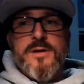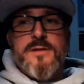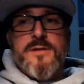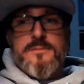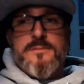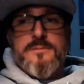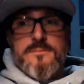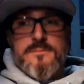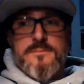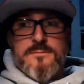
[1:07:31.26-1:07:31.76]
I
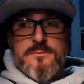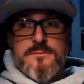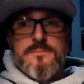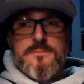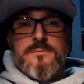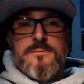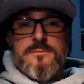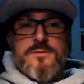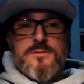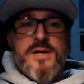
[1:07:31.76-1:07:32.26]
want
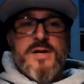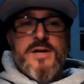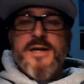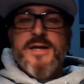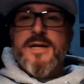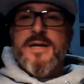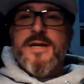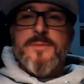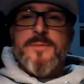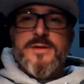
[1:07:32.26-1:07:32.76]
to
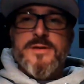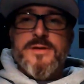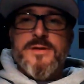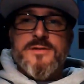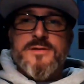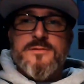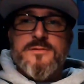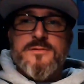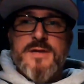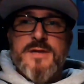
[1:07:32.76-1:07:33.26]
try to
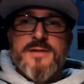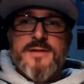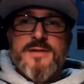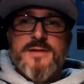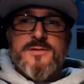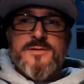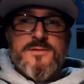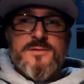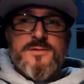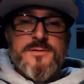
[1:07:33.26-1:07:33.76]
keep it
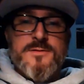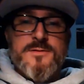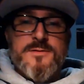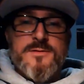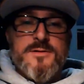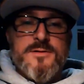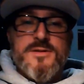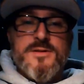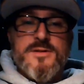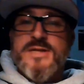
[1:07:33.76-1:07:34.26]
as
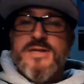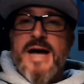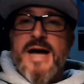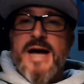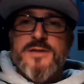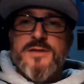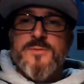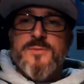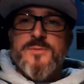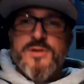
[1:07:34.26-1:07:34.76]

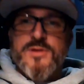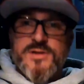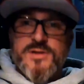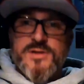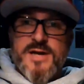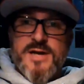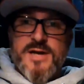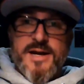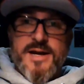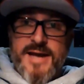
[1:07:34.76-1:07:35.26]
stock as
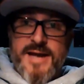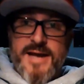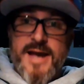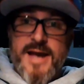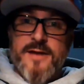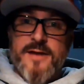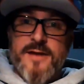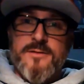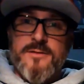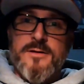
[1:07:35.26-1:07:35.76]
much as I
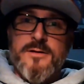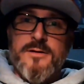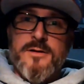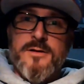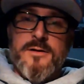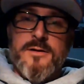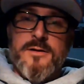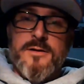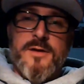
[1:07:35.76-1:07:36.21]
can